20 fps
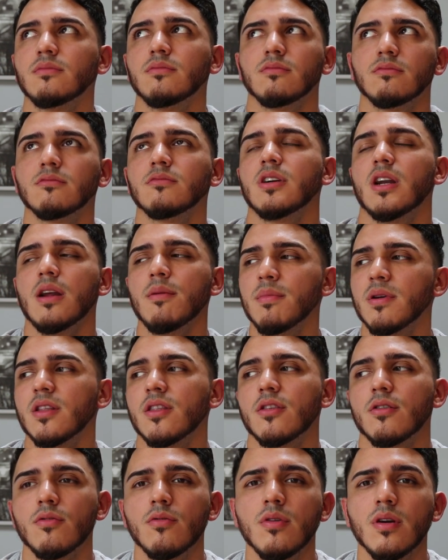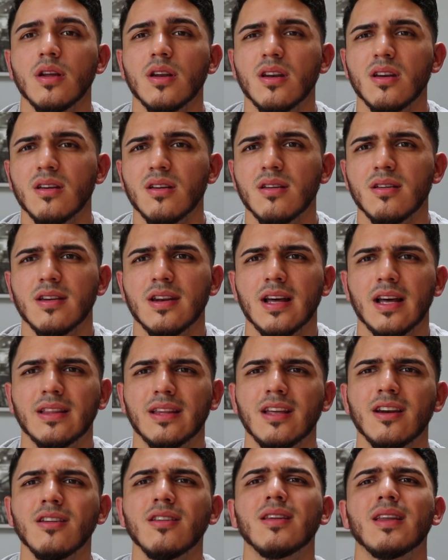what I've been through and at the
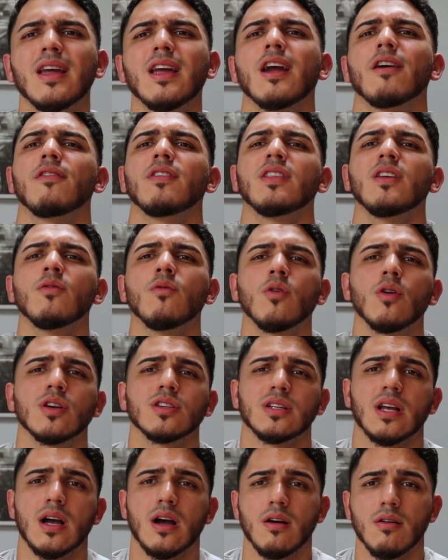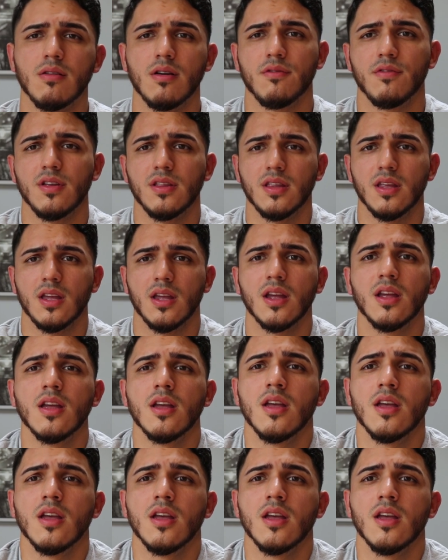end of the day everything works out, everything.